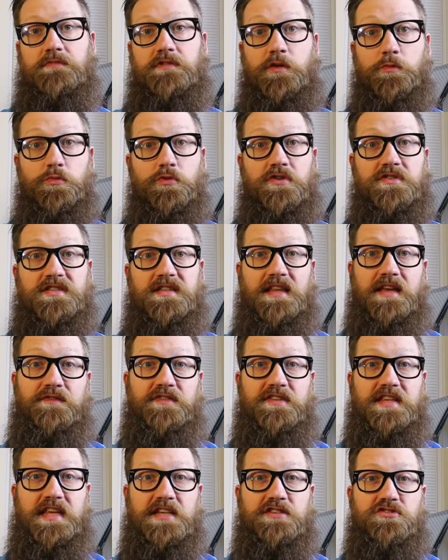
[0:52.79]
The Brooks
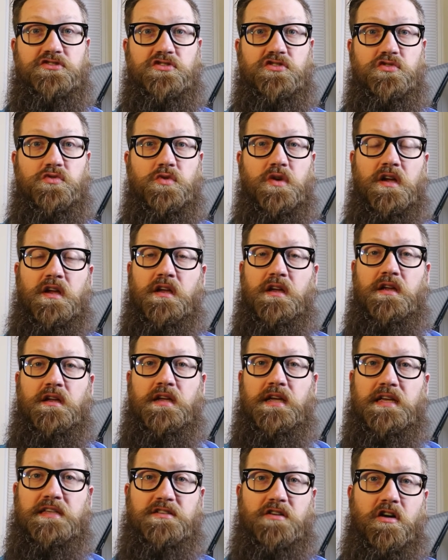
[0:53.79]
Levitate shoe
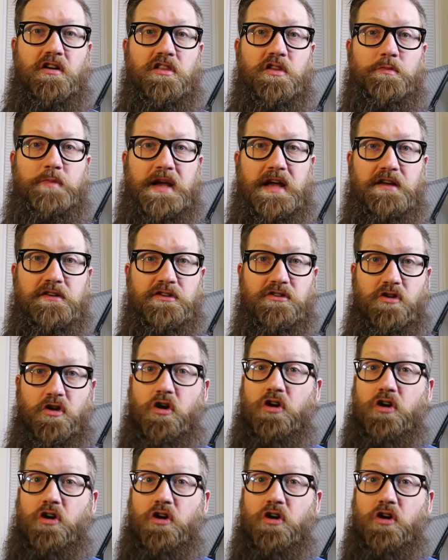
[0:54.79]
is all about your